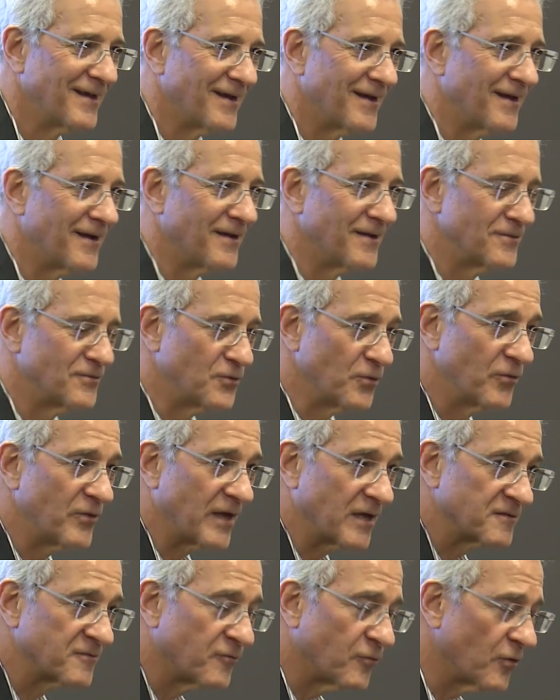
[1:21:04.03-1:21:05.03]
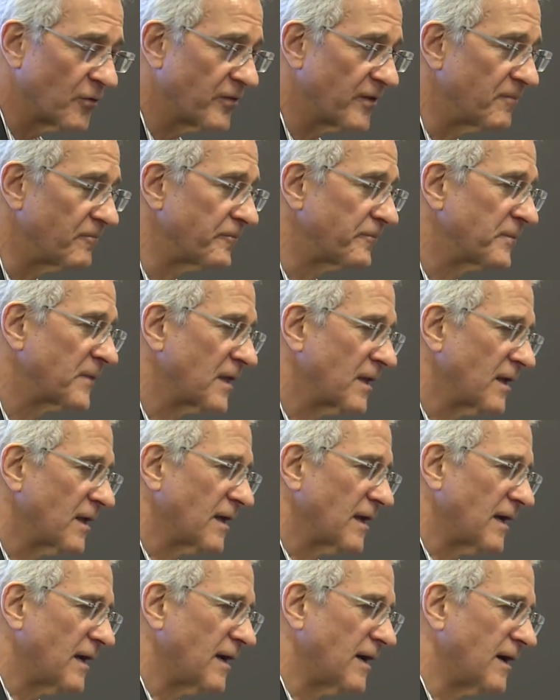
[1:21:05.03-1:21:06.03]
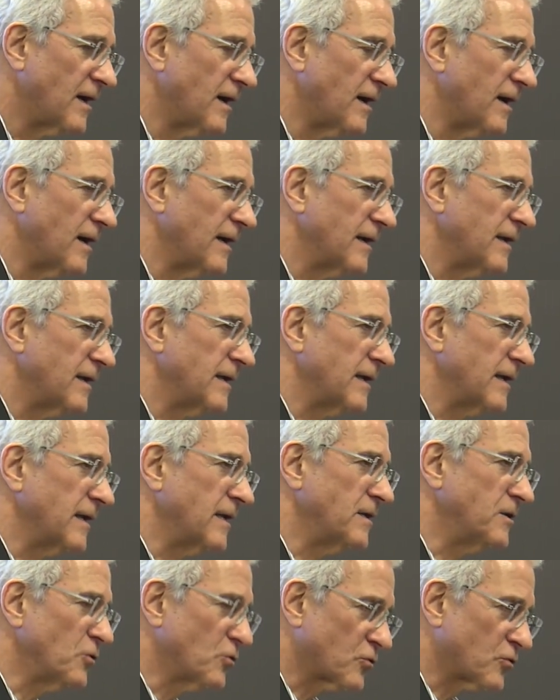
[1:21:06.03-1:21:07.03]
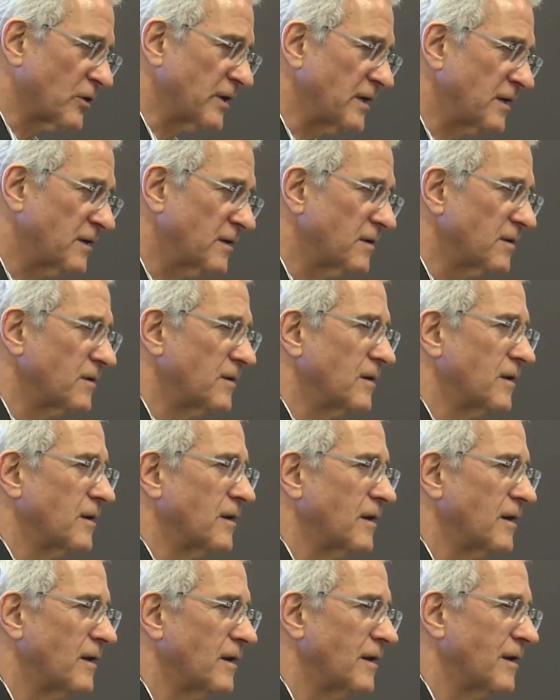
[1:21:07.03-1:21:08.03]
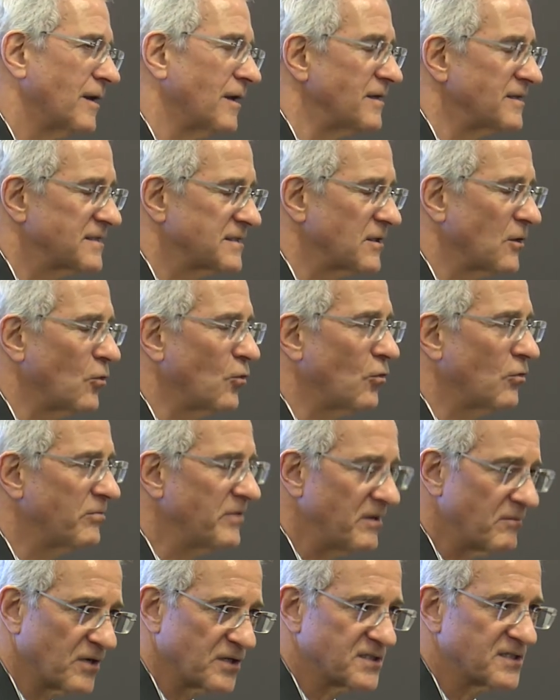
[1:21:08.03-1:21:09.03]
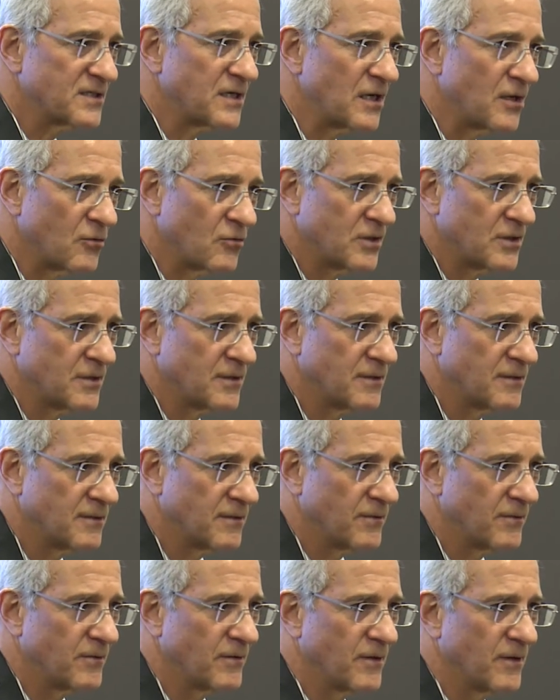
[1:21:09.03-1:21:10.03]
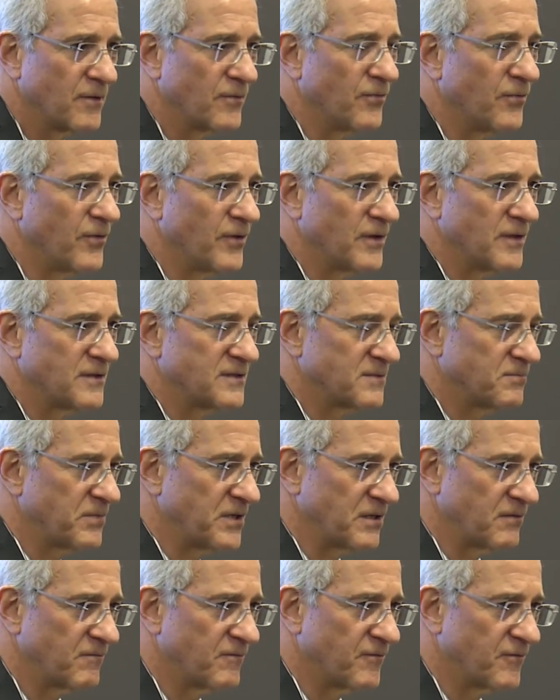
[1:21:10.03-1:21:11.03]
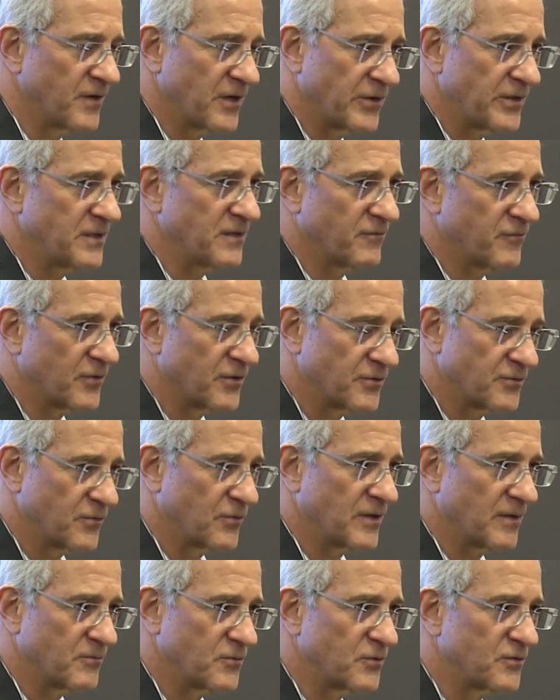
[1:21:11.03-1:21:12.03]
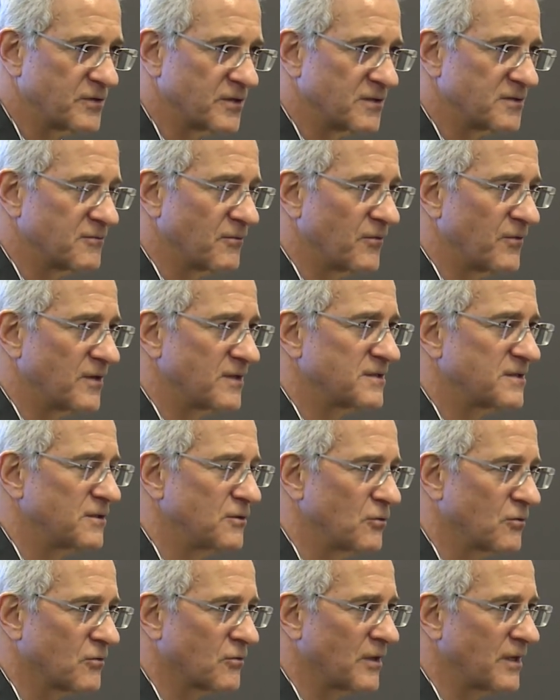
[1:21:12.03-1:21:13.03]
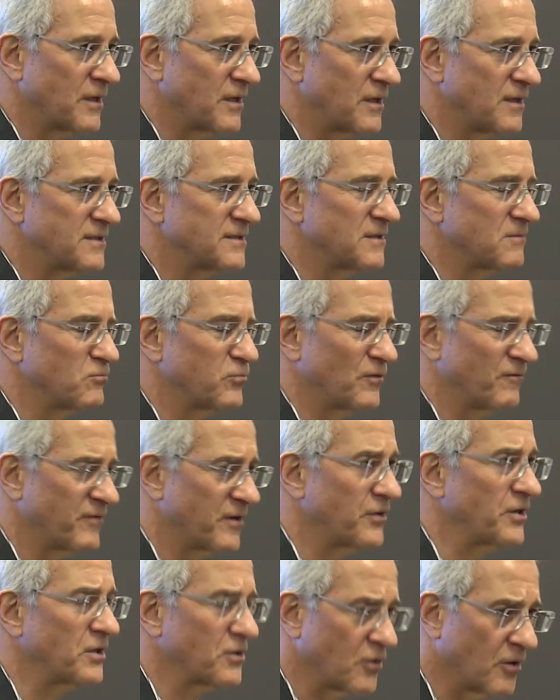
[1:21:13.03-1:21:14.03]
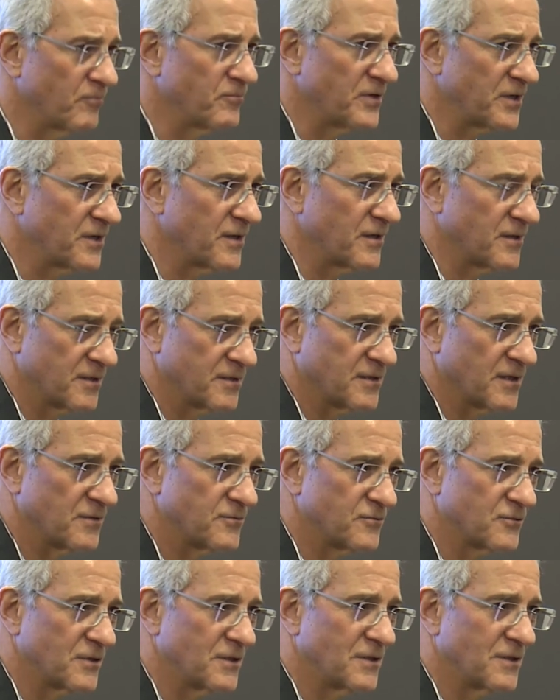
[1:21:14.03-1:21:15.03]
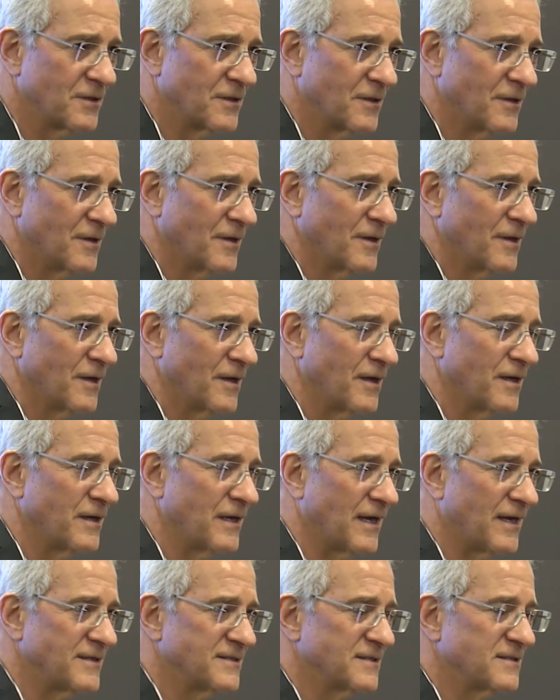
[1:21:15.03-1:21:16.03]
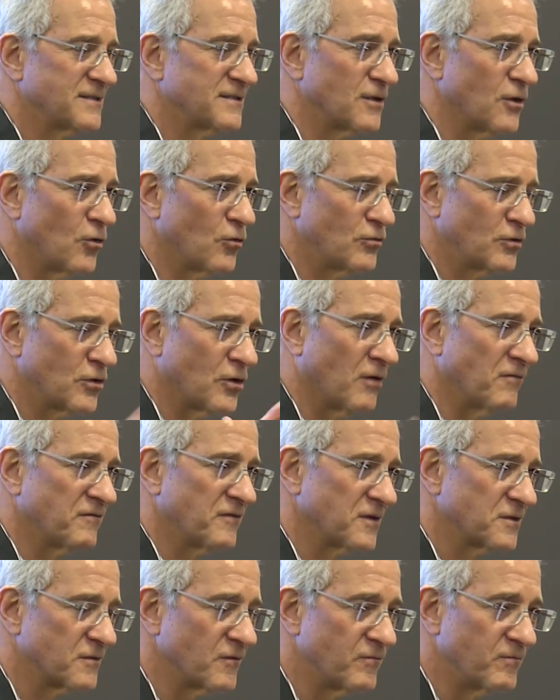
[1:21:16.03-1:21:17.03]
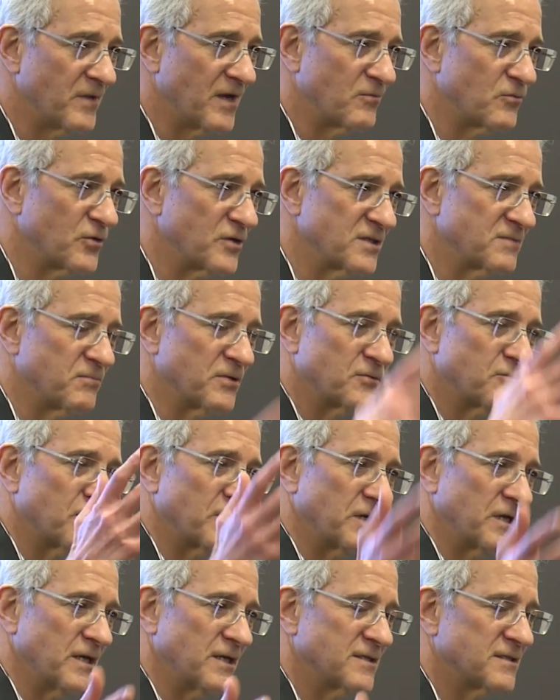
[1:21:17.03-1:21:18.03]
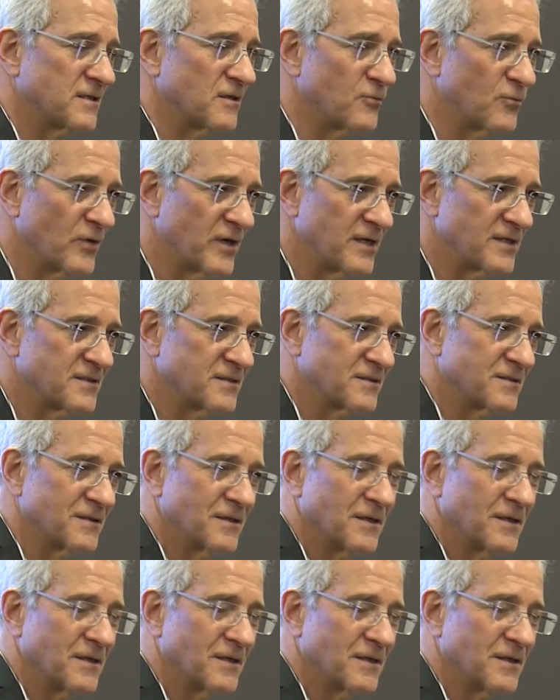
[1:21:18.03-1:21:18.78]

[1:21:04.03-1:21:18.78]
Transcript: uh, do that for them. Uh, in Ukraine, it's all been much slower. It's been very difficult to come to terms with this. Ukraine is a very complicated country. It has its own conflict of memories between East and West,